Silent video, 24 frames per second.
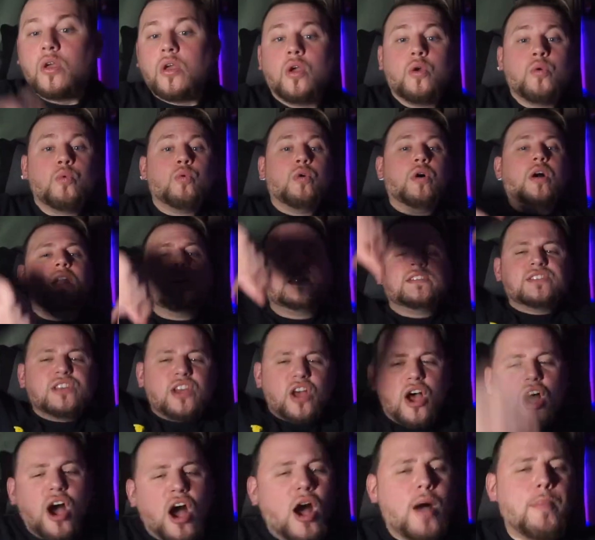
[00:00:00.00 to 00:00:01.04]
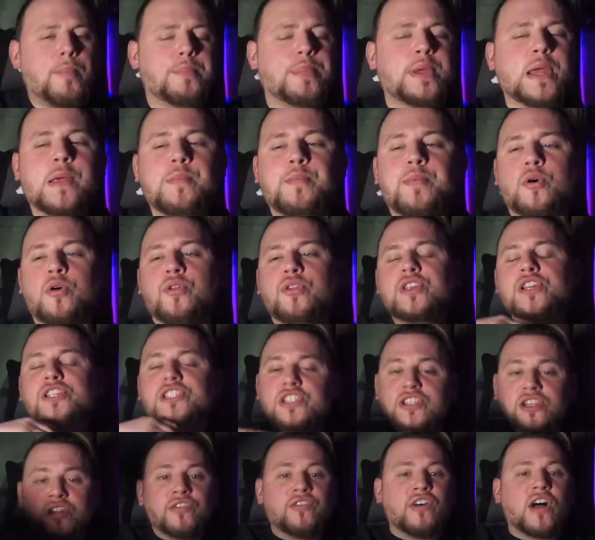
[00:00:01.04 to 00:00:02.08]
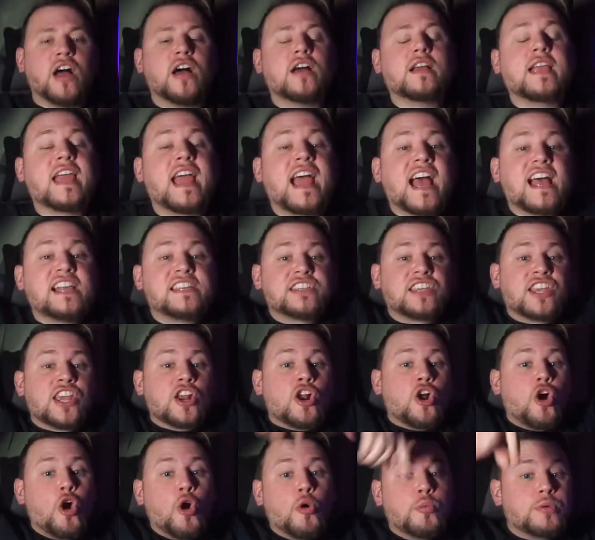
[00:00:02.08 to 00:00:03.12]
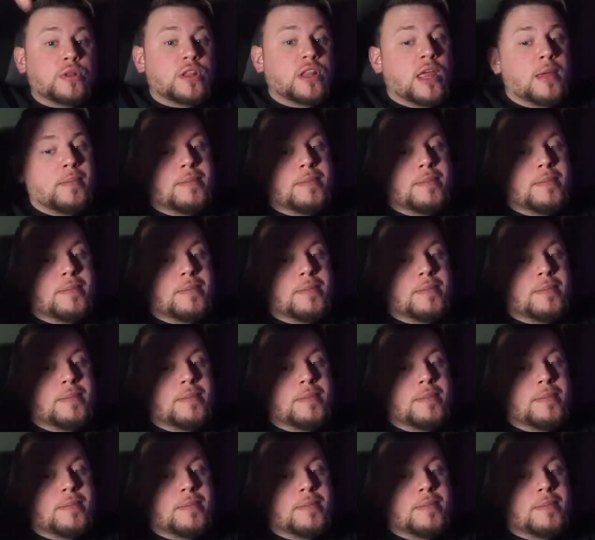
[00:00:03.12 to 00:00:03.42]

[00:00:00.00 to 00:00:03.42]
What is up, people? This is the Von Casket, home to the Lame